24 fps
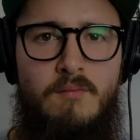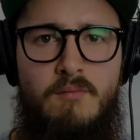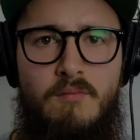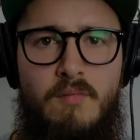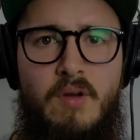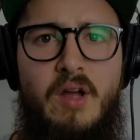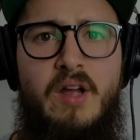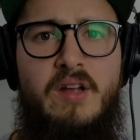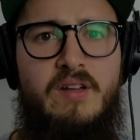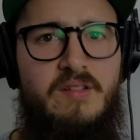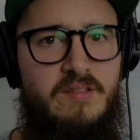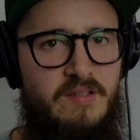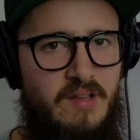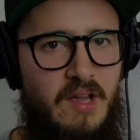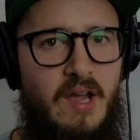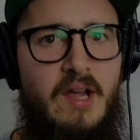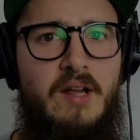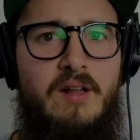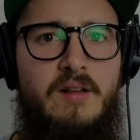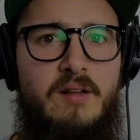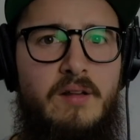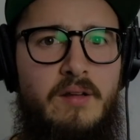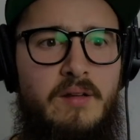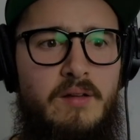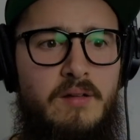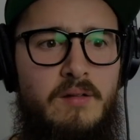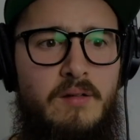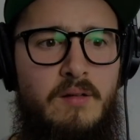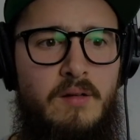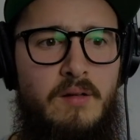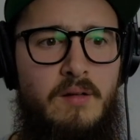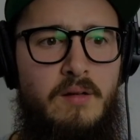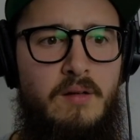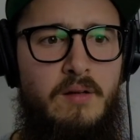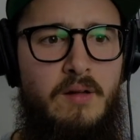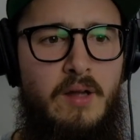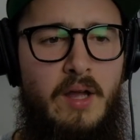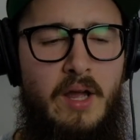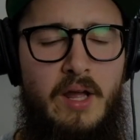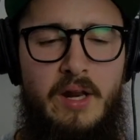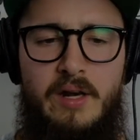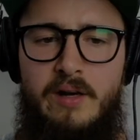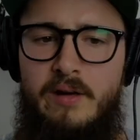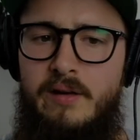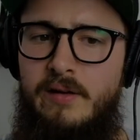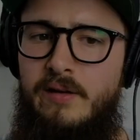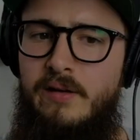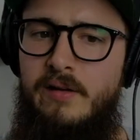Exactly.
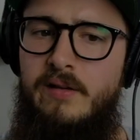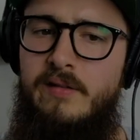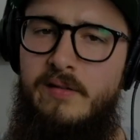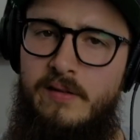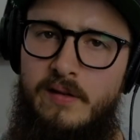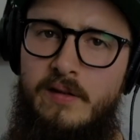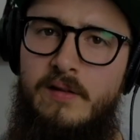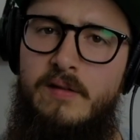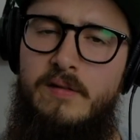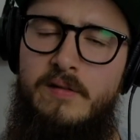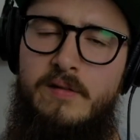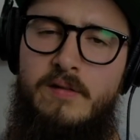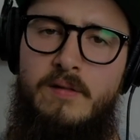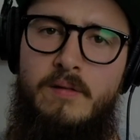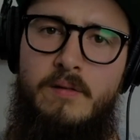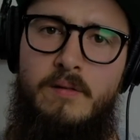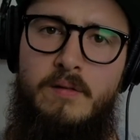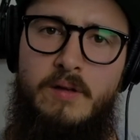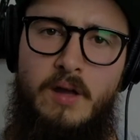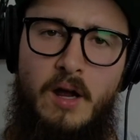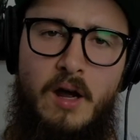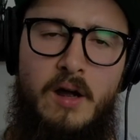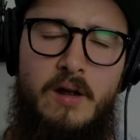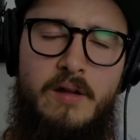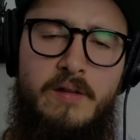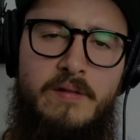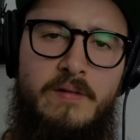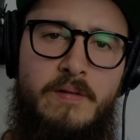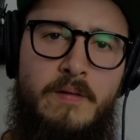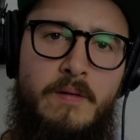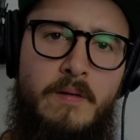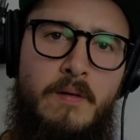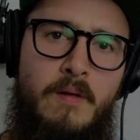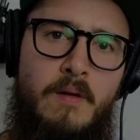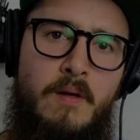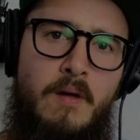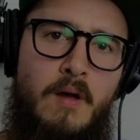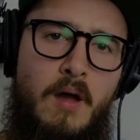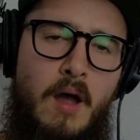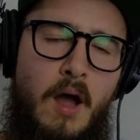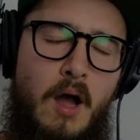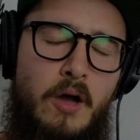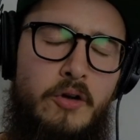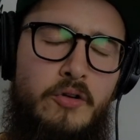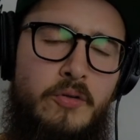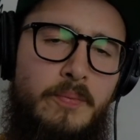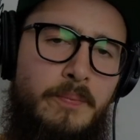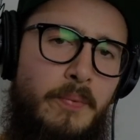And this is, guys,
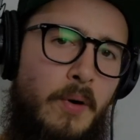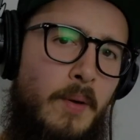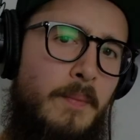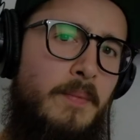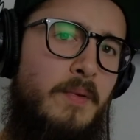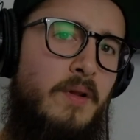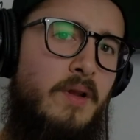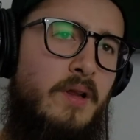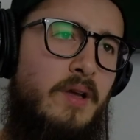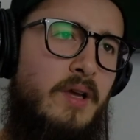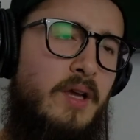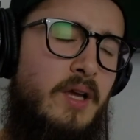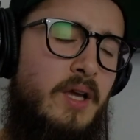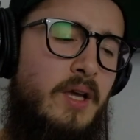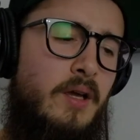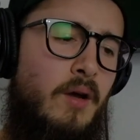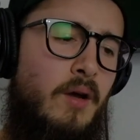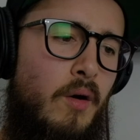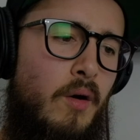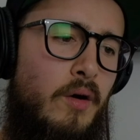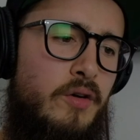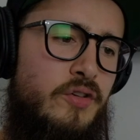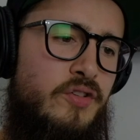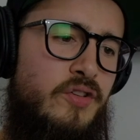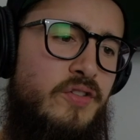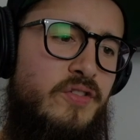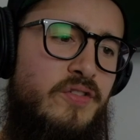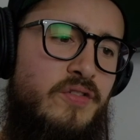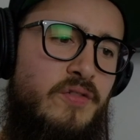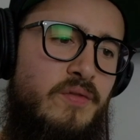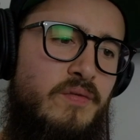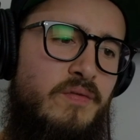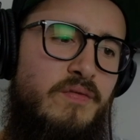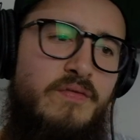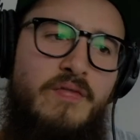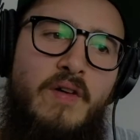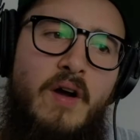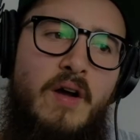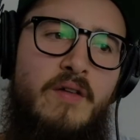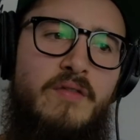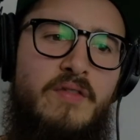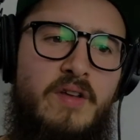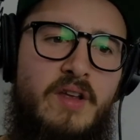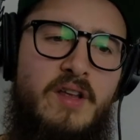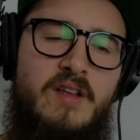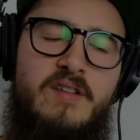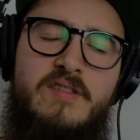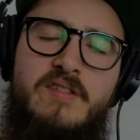how to properly, just
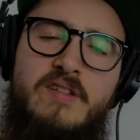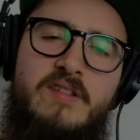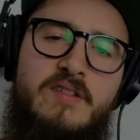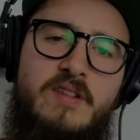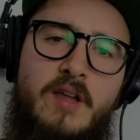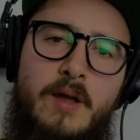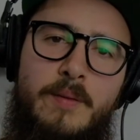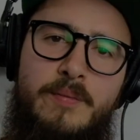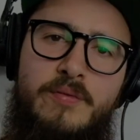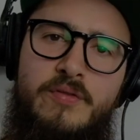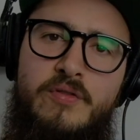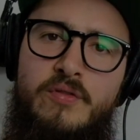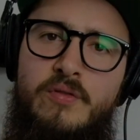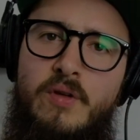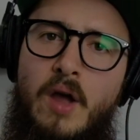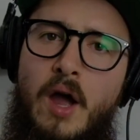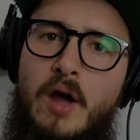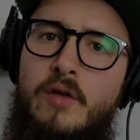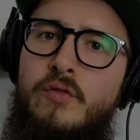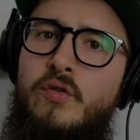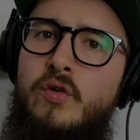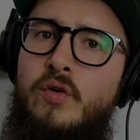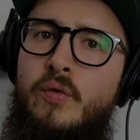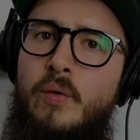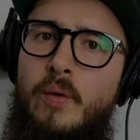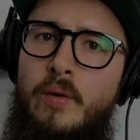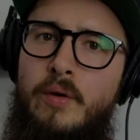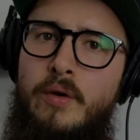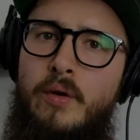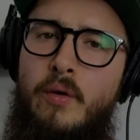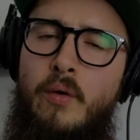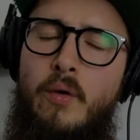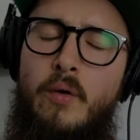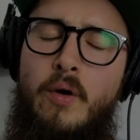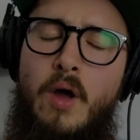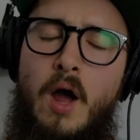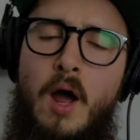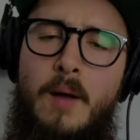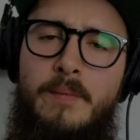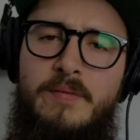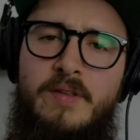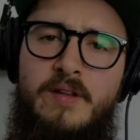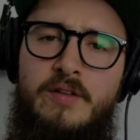5 easy tips how to grow your own hops.